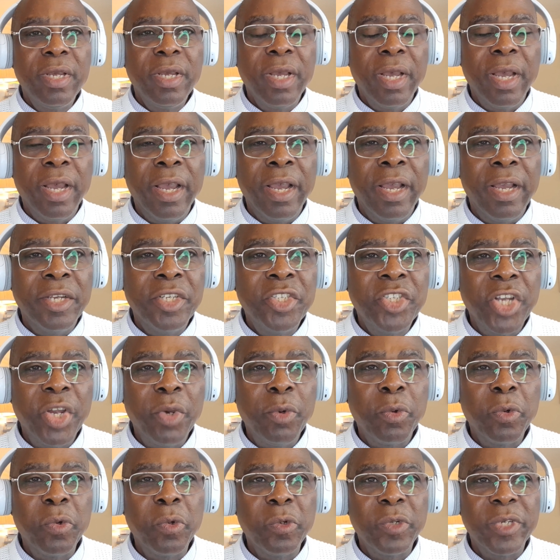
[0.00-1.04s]
uh,
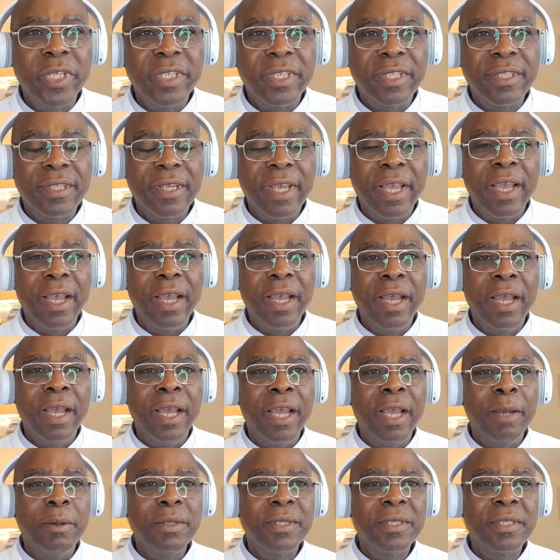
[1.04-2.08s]
Kuti's uh,
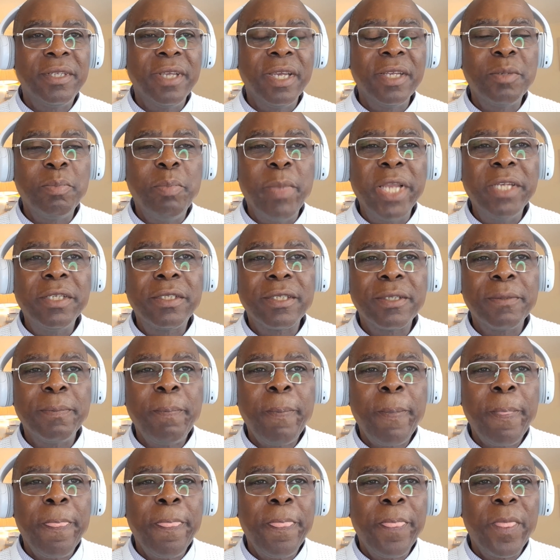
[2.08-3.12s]
uh, statement.
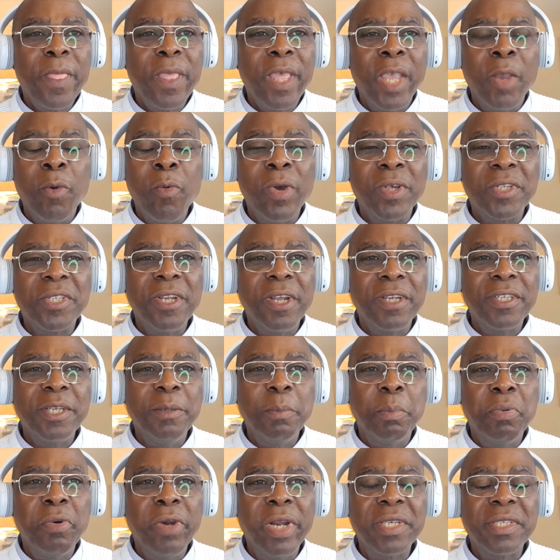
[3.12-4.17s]
He was not
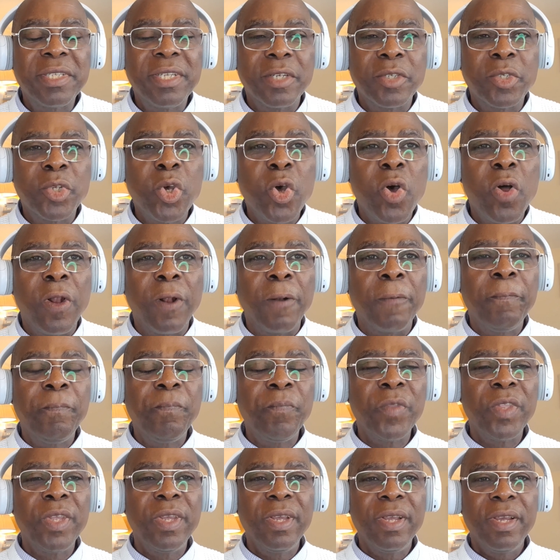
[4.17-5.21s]
impressed at all.
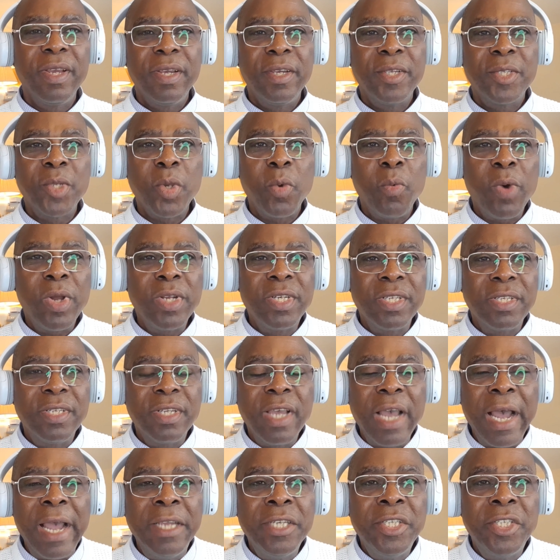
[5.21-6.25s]
So what did
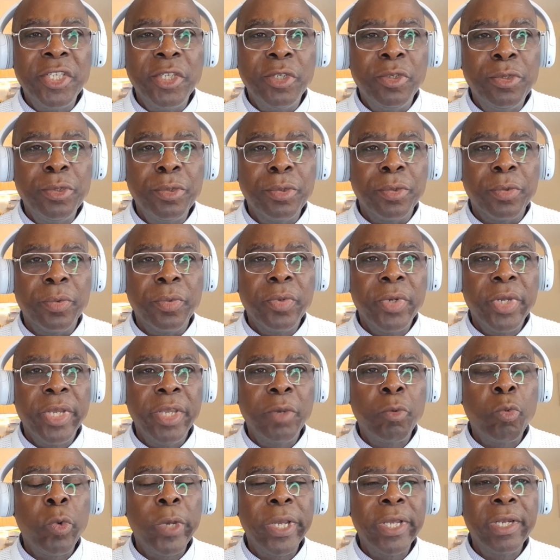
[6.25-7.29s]
the IG do? He
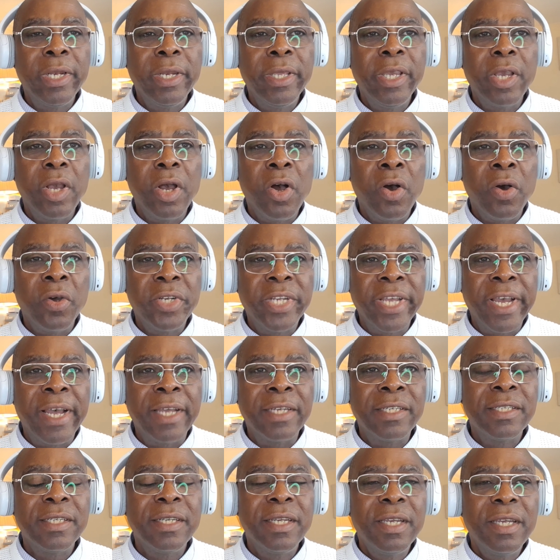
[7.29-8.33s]
quickly ordered